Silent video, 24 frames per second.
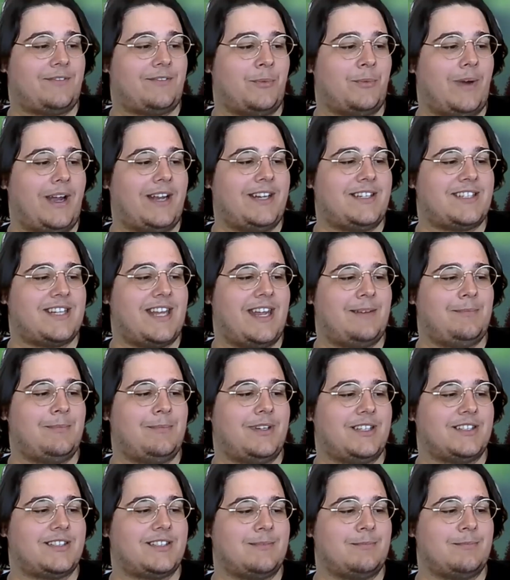have to wait 10
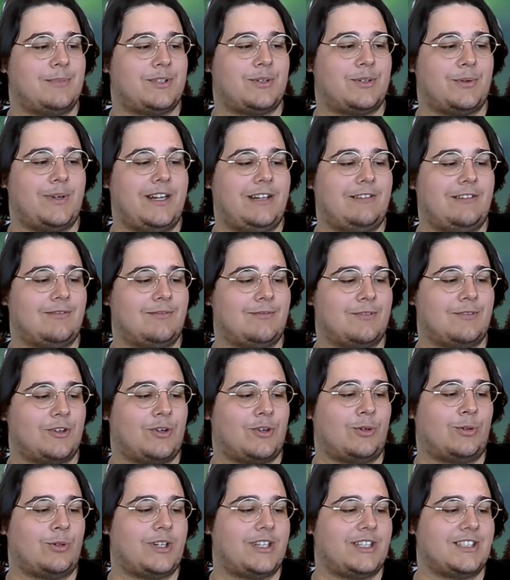minutes in between
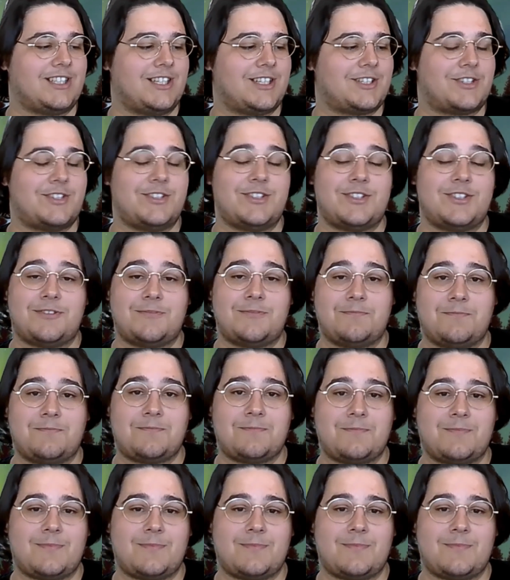recording sessions.